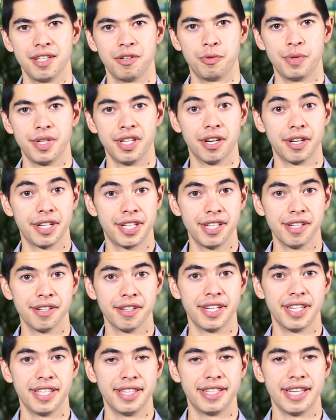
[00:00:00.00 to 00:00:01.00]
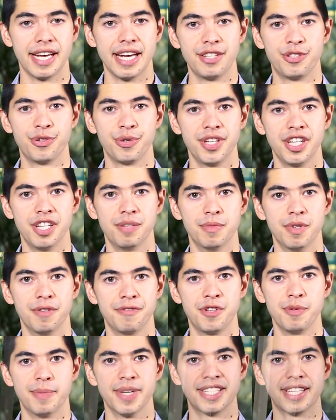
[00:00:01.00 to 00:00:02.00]
we are here in the atrium
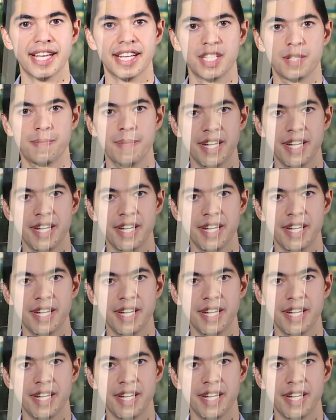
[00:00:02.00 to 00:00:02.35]
of EUMETSAT's